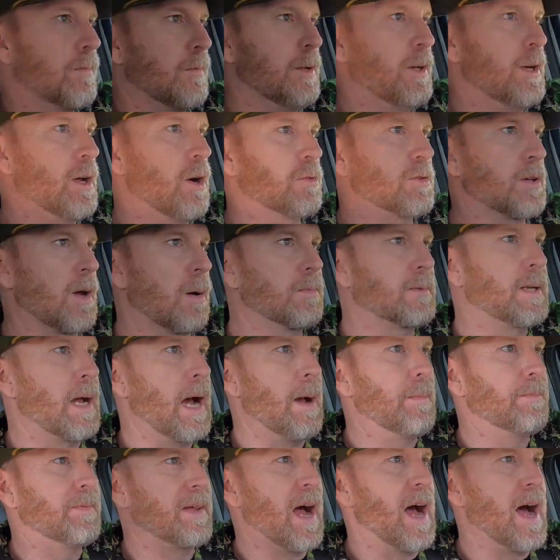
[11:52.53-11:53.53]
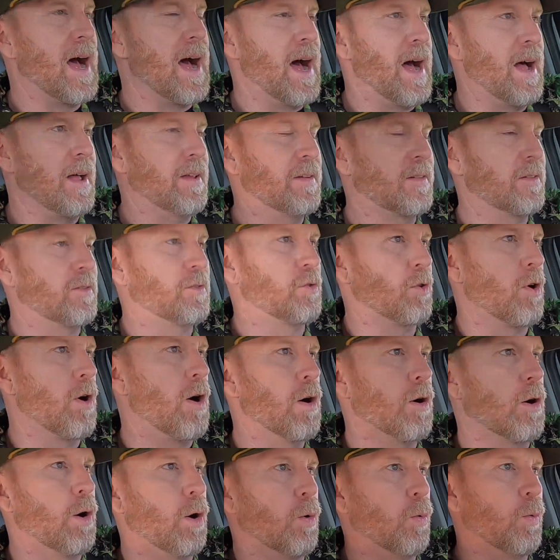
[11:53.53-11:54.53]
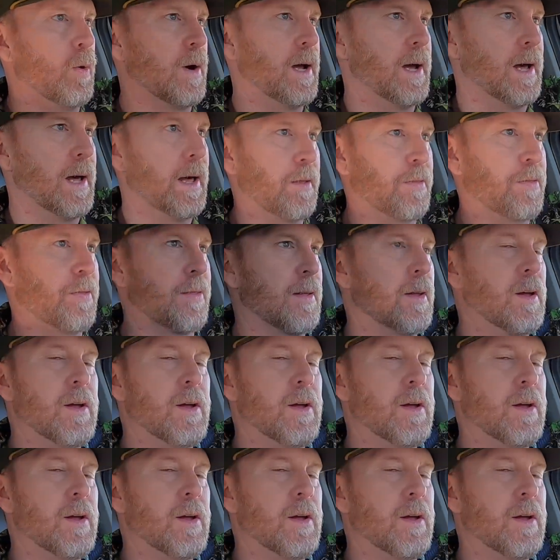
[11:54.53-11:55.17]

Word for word: you know, sometimes I, I struggle with